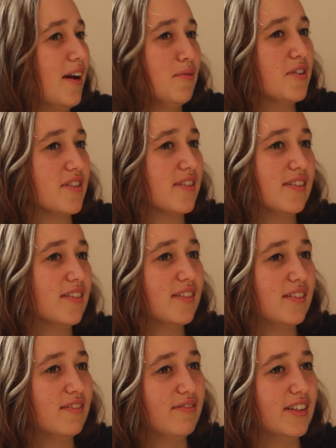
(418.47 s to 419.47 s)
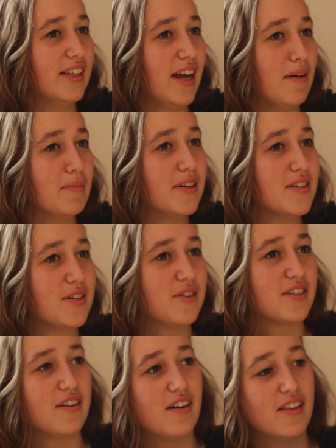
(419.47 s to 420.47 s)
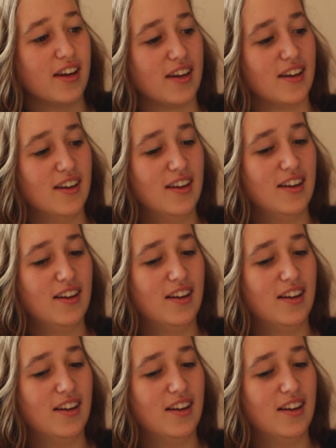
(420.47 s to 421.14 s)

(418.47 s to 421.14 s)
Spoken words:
I wasn't really happy. So it's not like